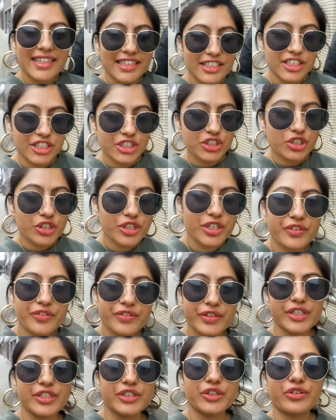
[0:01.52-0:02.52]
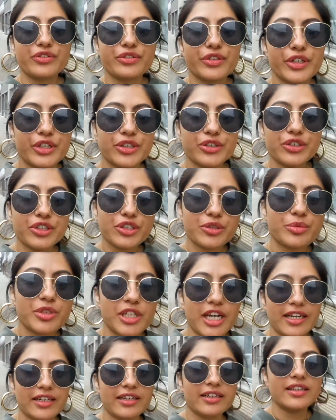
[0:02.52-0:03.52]
I just shot a video for YouTube
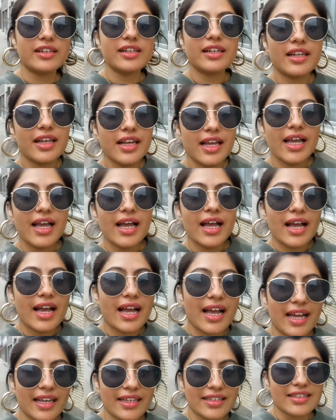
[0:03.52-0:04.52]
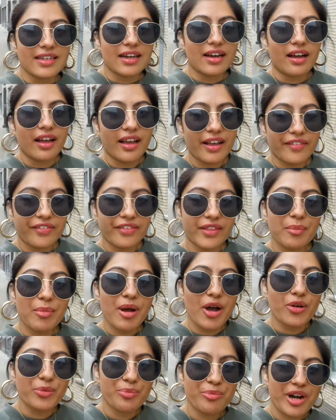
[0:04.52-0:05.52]
channel and it's
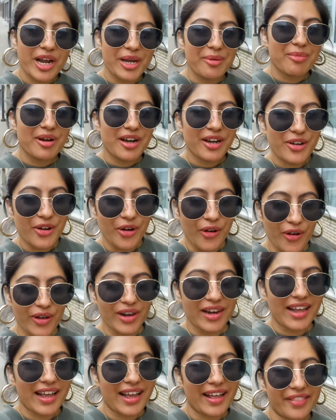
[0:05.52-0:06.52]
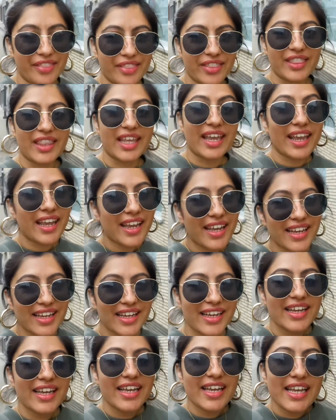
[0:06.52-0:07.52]
about Primark haul. I think
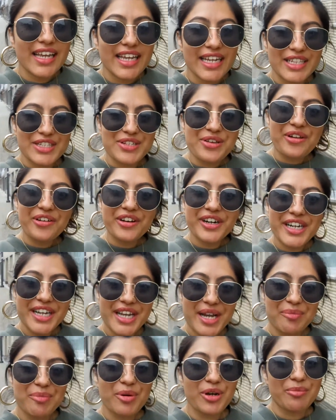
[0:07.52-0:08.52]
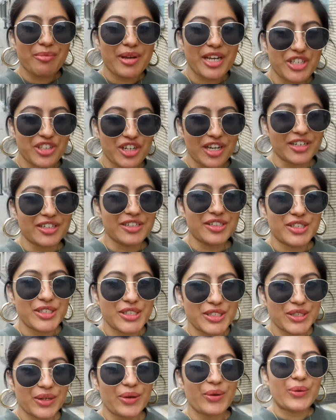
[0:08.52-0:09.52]
it's already up on my channel,
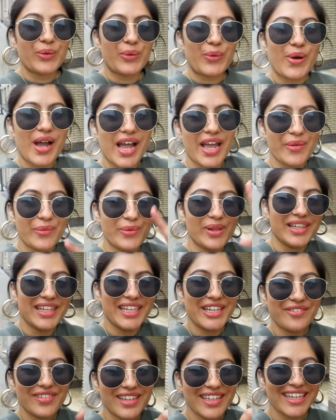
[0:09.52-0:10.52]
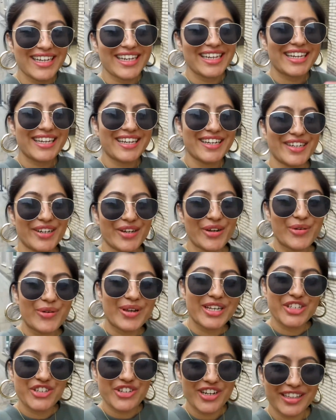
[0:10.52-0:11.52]
so I will leave a link here. Go
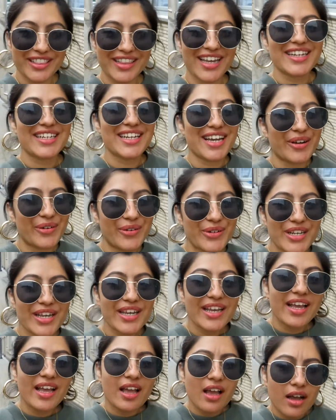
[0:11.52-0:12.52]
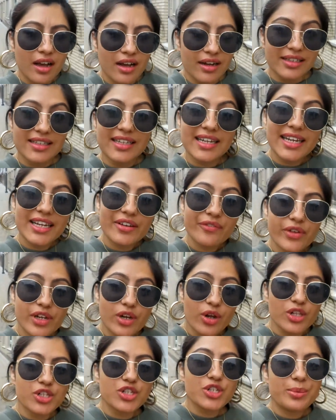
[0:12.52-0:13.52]
and check that out. The link will
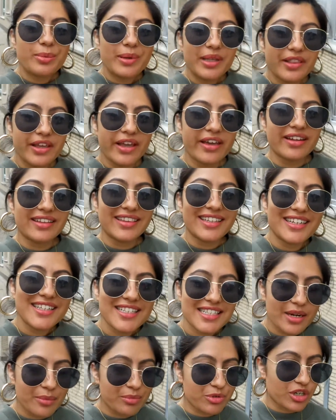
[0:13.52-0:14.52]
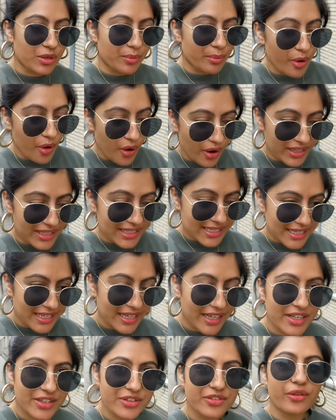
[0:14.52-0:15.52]
also be there in the description box,
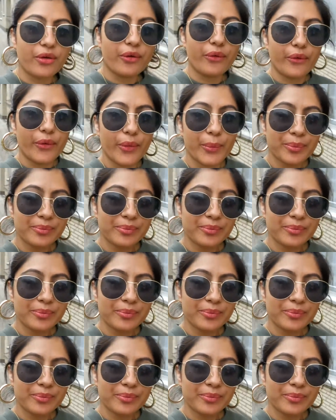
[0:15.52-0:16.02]
so